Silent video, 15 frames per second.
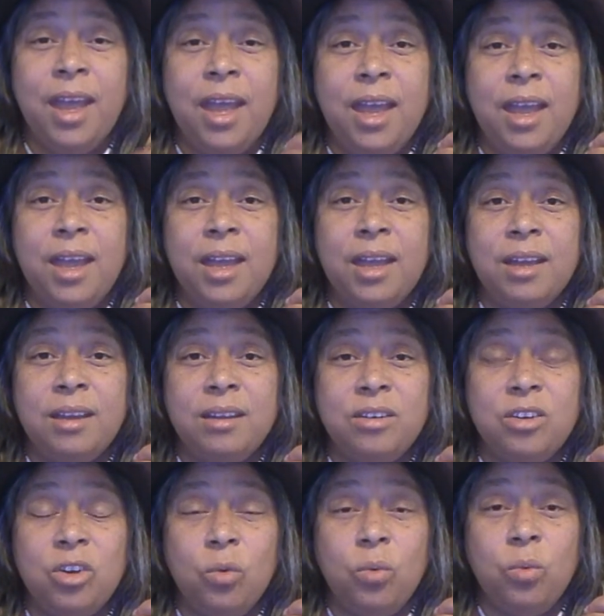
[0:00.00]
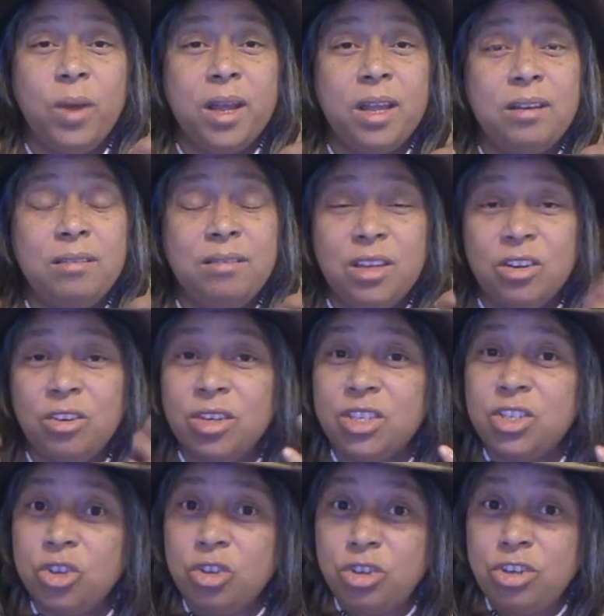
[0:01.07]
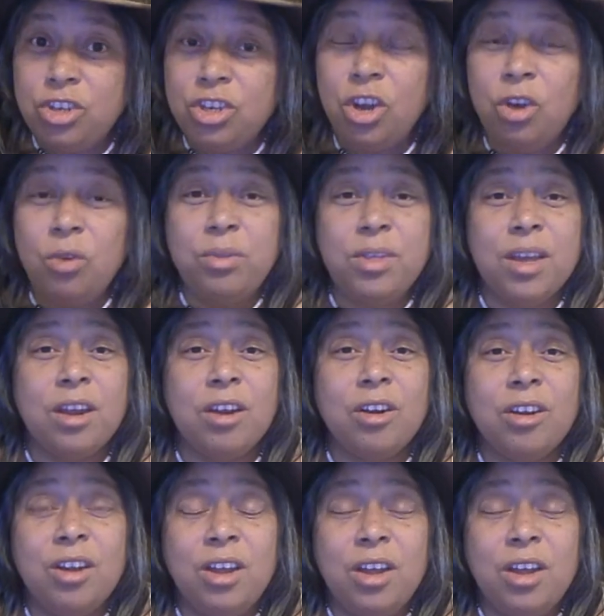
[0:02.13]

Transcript: And when, you know, it's good to go there,